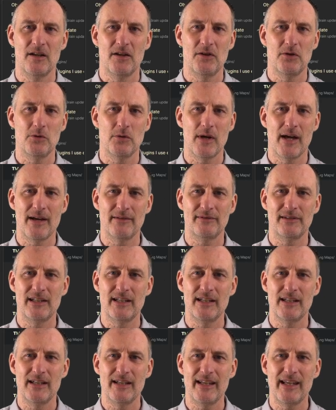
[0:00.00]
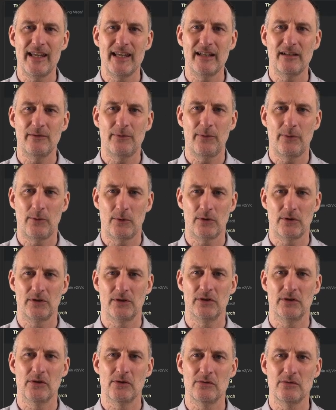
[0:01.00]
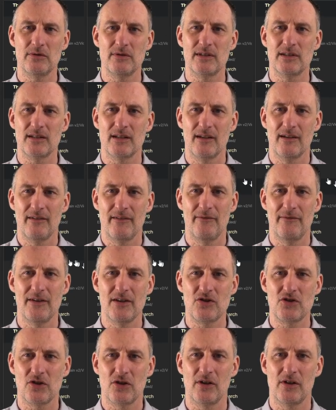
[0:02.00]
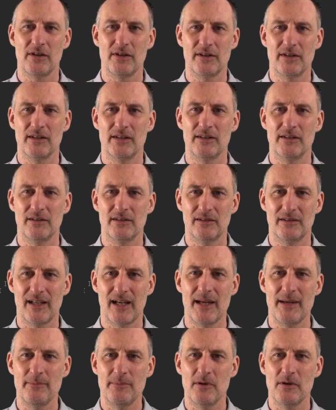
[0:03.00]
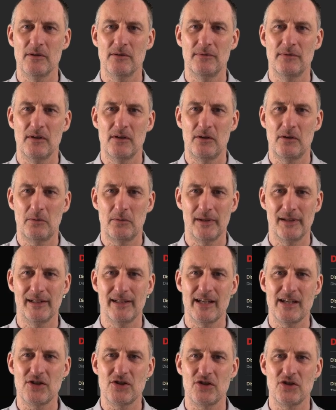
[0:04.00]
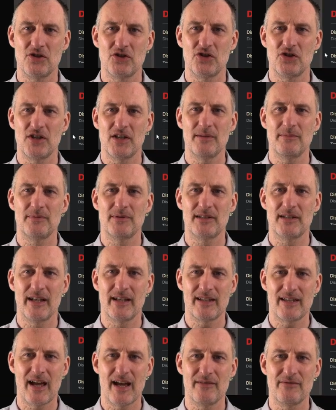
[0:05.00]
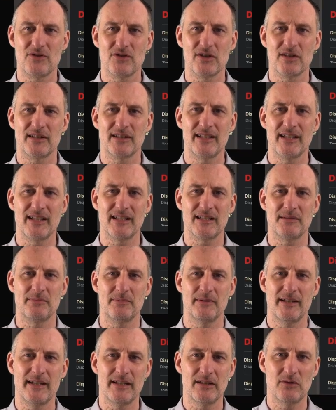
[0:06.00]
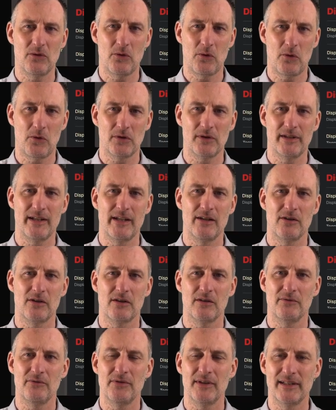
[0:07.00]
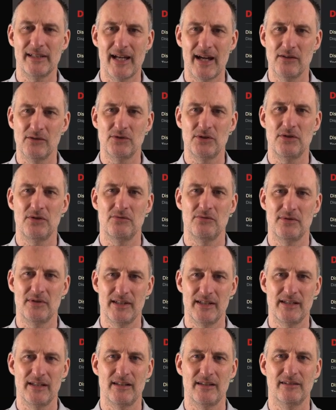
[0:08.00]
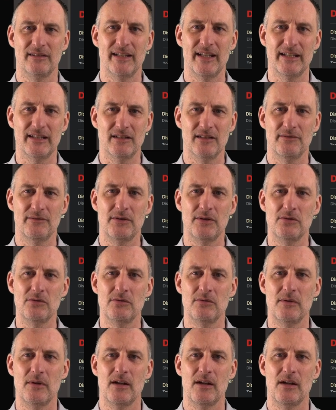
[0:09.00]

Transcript: You have the inferred nodes, which are the type of relationships that I've just explained earlier without using DataView.